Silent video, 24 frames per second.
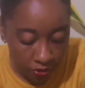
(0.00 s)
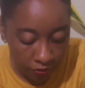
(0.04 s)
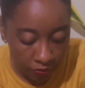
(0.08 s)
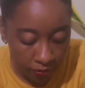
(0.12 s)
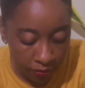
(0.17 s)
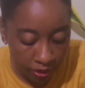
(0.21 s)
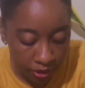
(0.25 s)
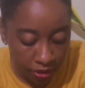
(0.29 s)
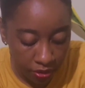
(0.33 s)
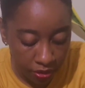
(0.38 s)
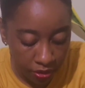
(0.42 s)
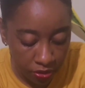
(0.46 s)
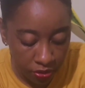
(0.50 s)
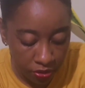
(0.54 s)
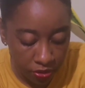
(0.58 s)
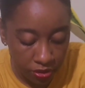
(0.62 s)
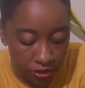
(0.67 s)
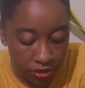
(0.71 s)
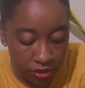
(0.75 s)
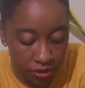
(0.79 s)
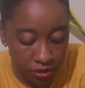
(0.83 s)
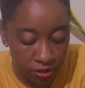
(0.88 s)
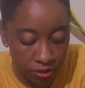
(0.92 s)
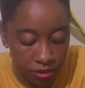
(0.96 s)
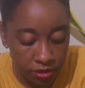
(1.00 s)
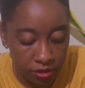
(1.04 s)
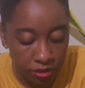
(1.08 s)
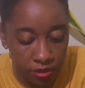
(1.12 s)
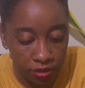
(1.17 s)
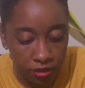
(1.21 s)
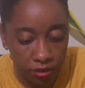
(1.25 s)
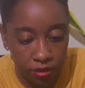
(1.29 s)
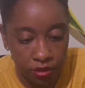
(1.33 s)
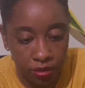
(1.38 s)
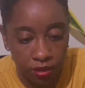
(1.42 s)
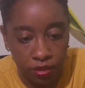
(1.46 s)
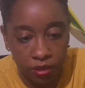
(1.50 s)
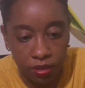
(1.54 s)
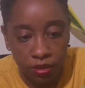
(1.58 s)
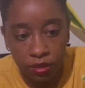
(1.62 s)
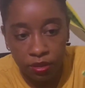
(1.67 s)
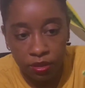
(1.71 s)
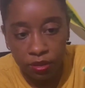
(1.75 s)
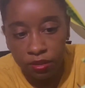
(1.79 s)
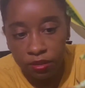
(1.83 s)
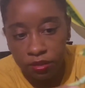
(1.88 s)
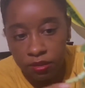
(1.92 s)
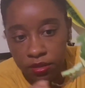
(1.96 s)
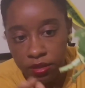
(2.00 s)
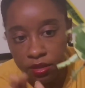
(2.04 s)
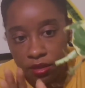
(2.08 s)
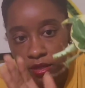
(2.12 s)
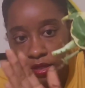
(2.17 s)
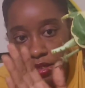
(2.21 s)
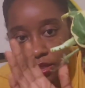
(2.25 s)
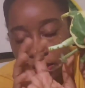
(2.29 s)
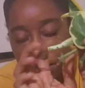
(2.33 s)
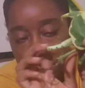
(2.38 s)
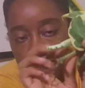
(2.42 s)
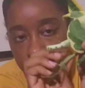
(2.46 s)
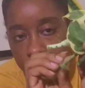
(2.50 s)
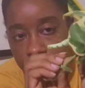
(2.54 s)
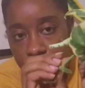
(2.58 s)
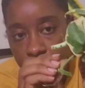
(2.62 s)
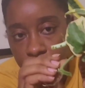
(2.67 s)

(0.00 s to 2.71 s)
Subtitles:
my cuttings, there is a